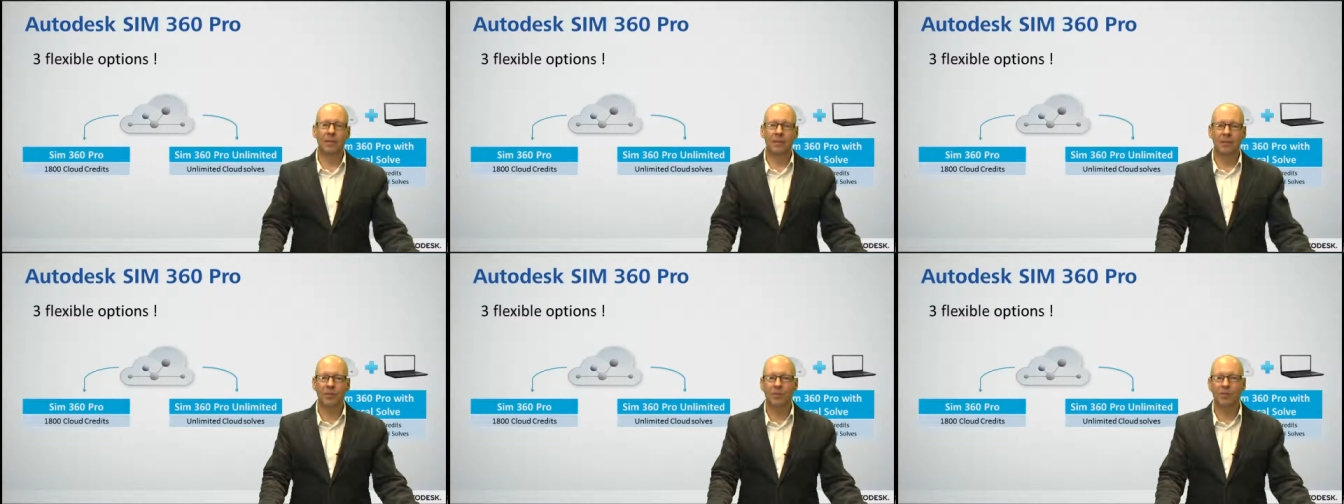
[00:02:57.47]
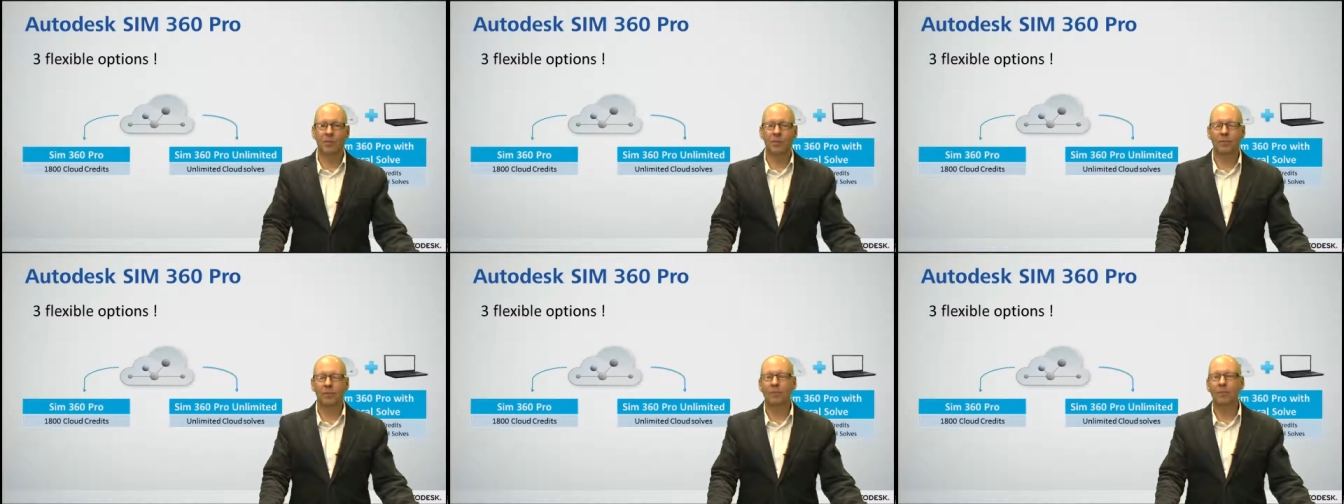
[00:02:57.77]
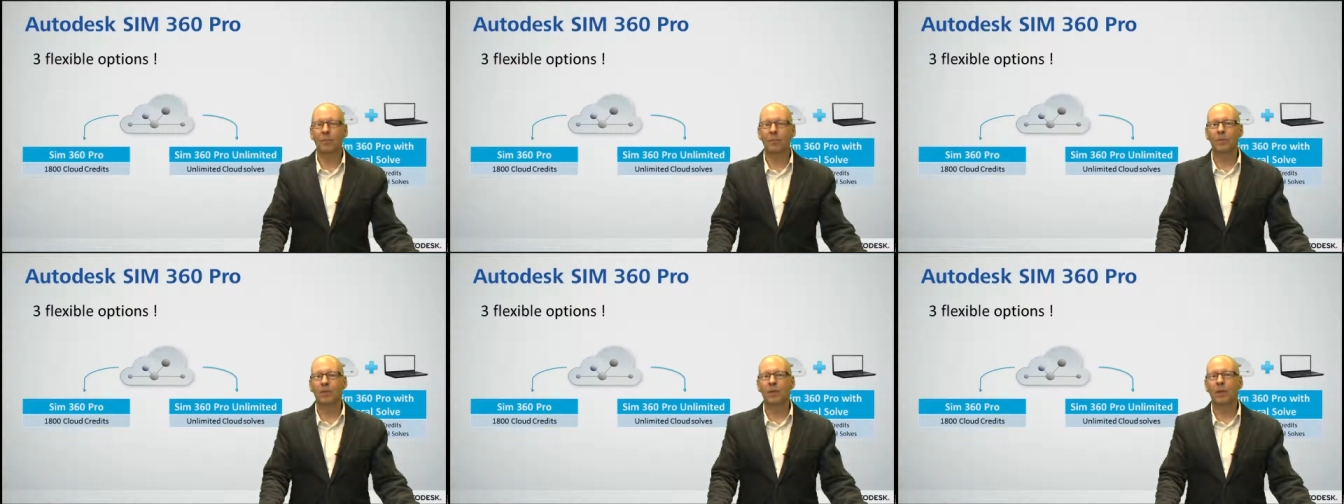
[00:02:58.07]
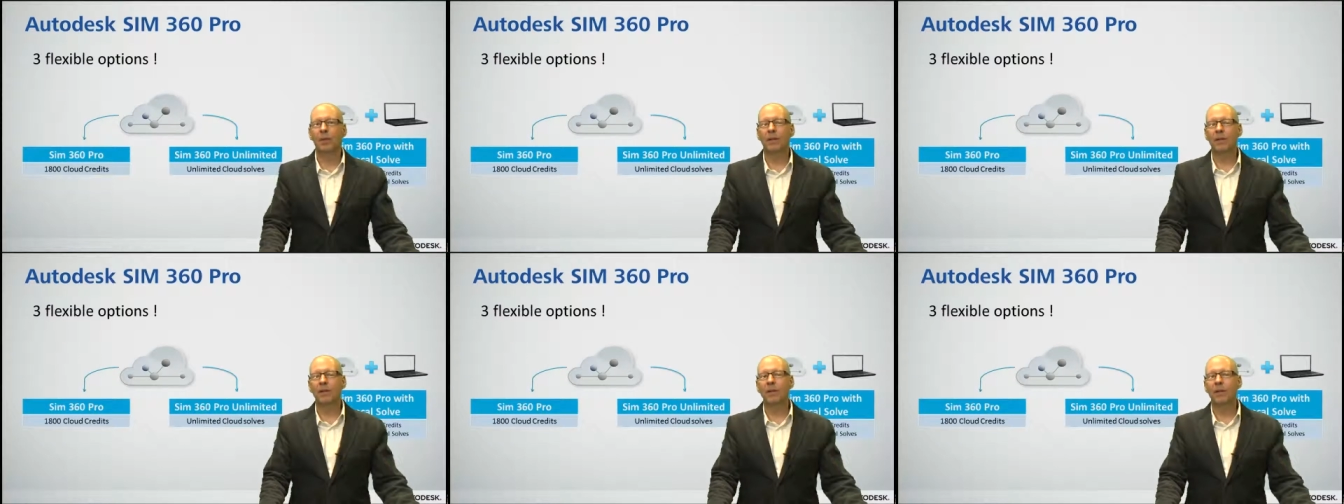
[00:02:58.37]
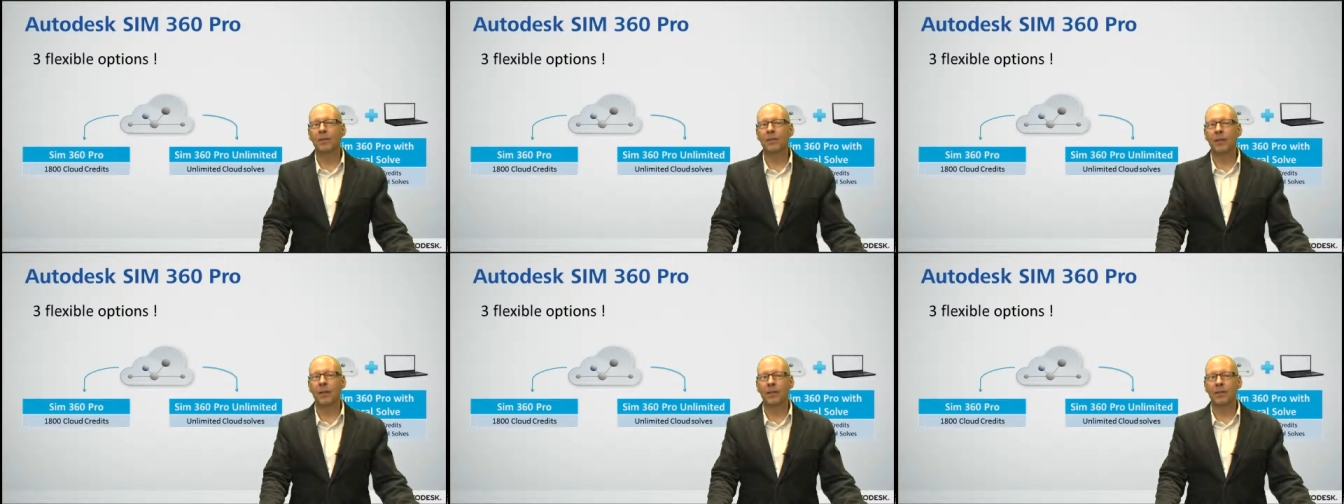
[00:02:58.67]
that you would burn
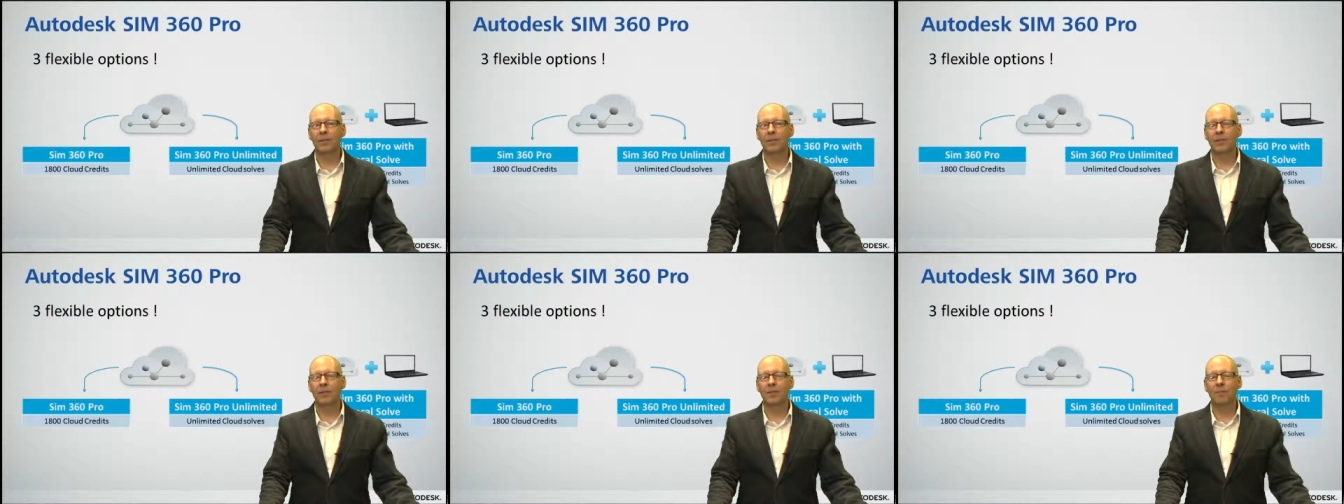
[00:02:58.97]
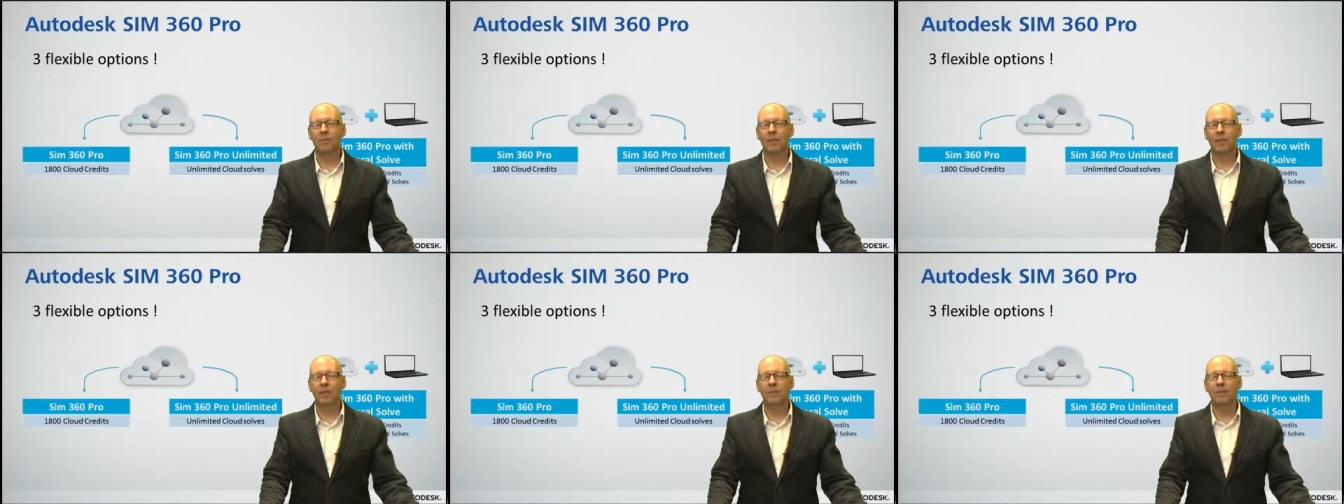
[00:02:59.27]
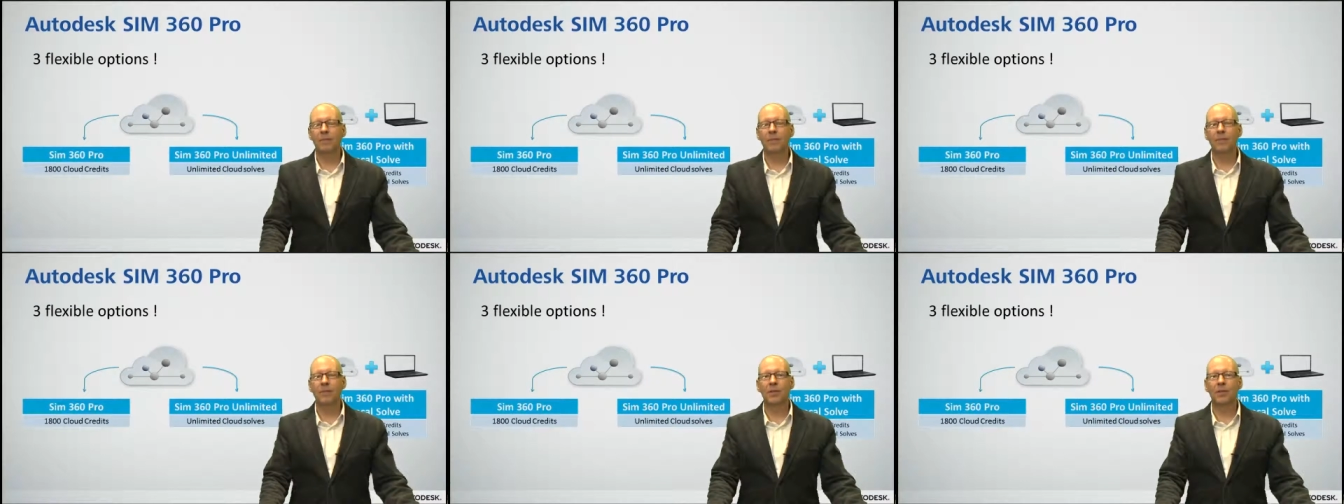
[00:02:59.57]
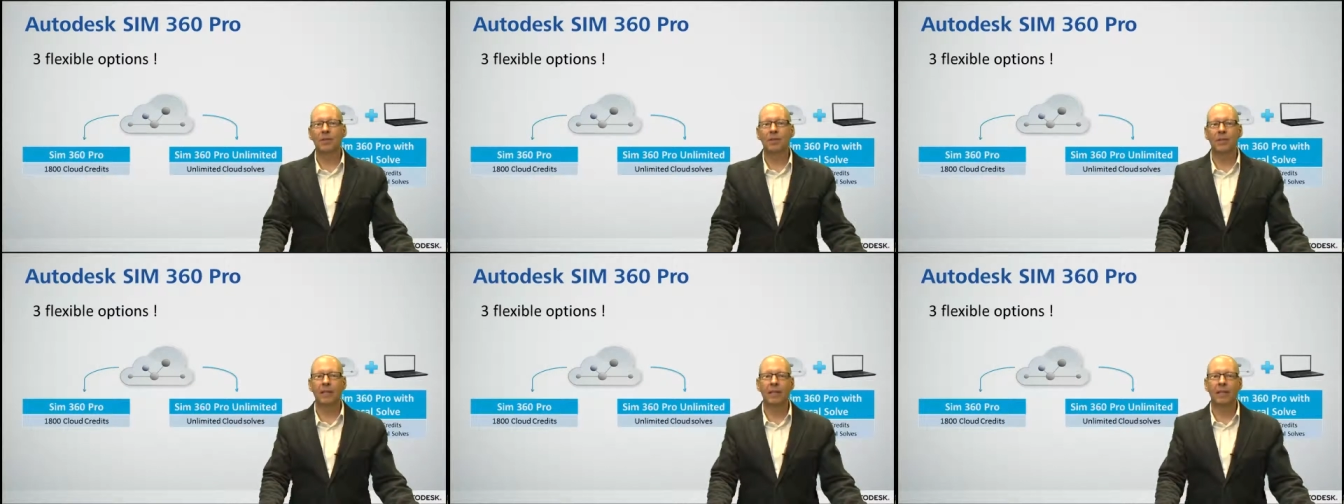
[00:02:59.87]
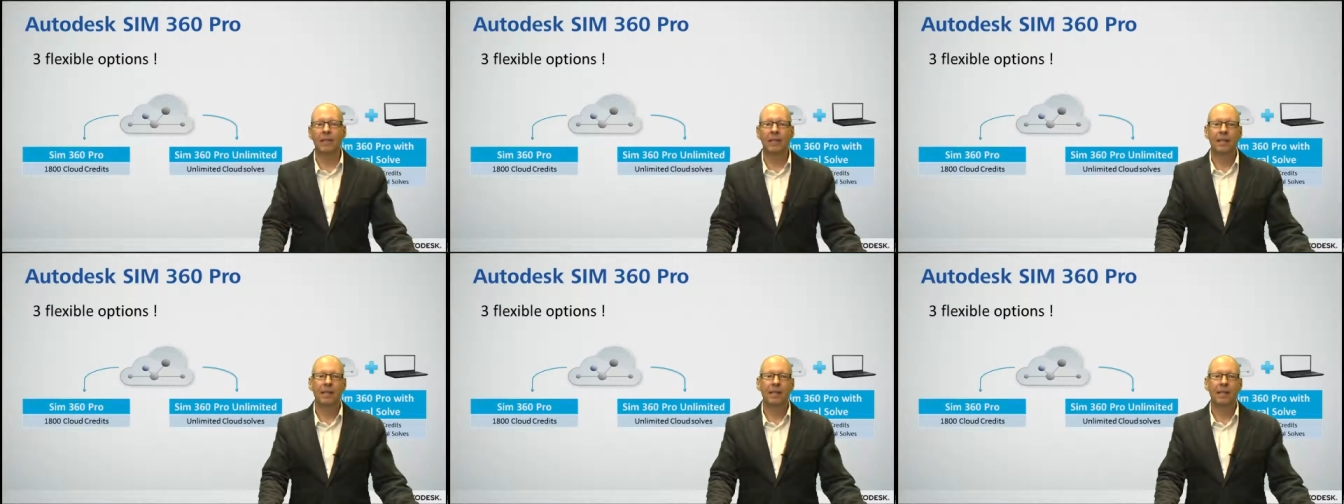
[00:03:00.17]
when you're actually submitting for solving.